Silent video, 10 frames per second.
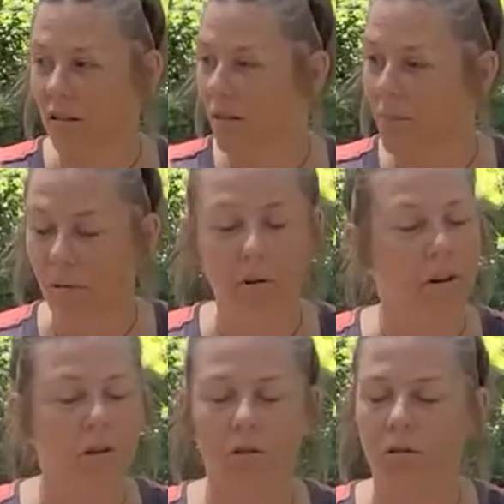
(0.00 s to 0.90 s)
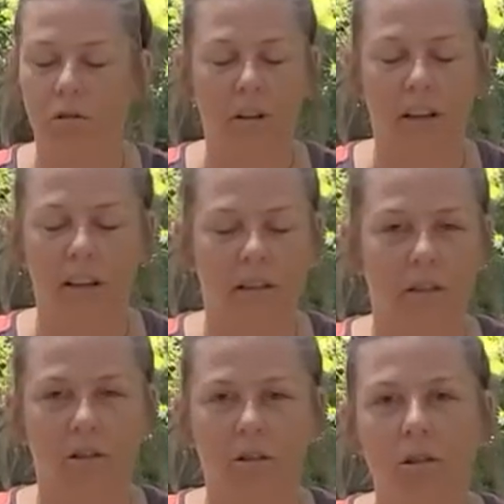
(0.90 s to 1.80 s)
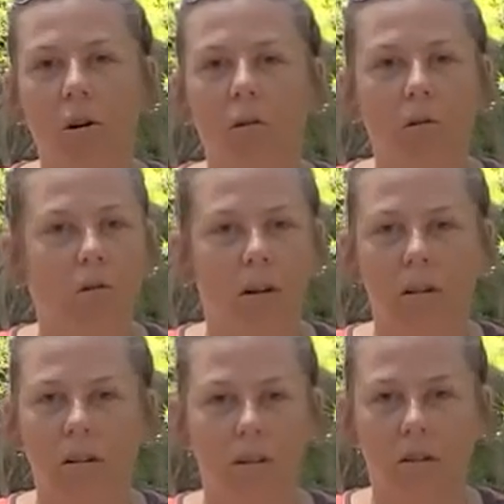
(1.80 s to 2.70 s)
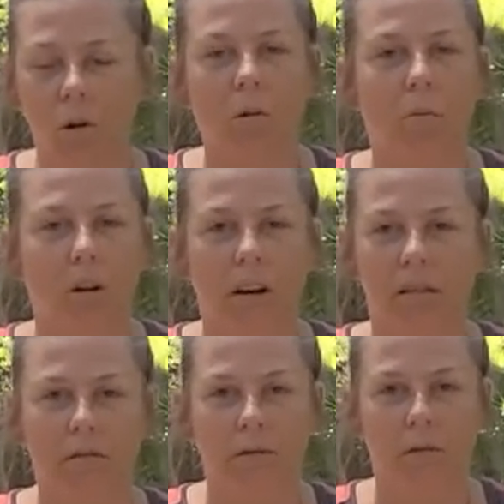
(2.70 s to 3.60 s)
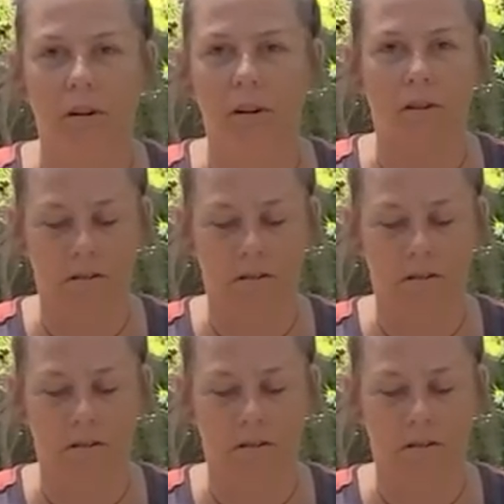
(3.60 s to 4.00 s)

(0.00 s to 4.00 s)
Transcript: border control is so, so important for